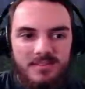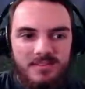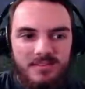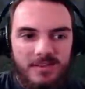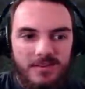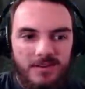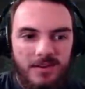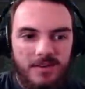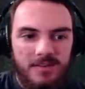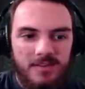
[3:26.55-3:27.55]
center
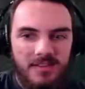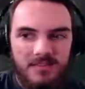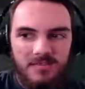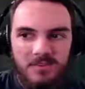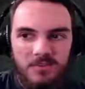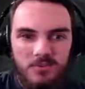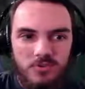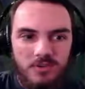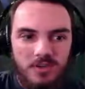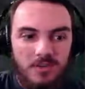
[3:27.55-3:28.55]
area like the
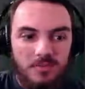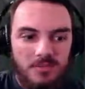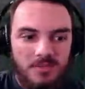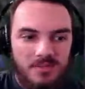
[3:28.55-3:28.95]
villager hub,